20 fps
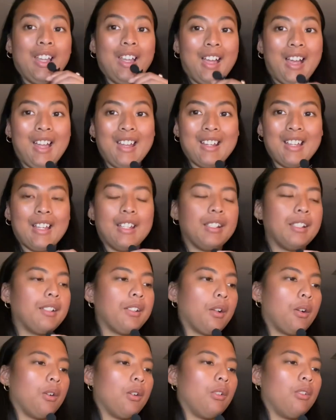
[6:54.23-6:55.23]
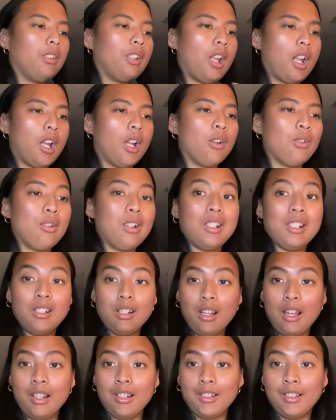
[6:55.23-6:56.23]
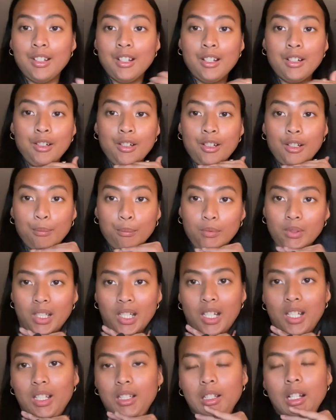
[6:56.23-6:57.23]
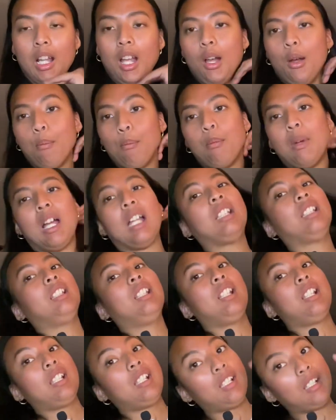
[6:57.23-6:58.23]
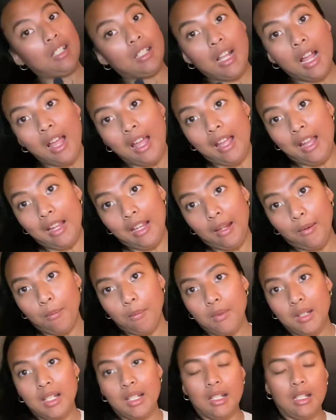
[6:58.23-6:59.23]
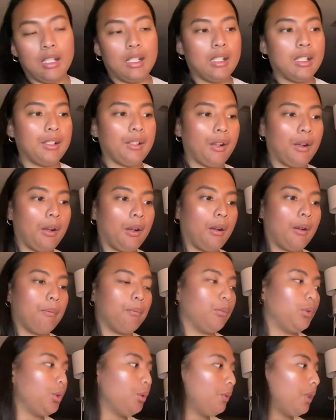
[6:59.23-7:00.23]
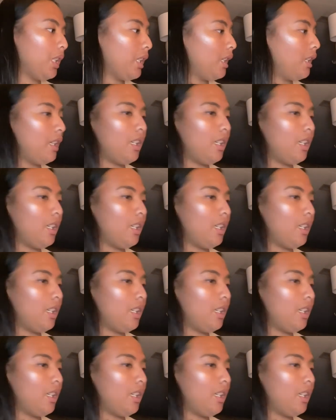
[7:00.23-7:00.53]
Hi guys, so now is the another update, but this time is doing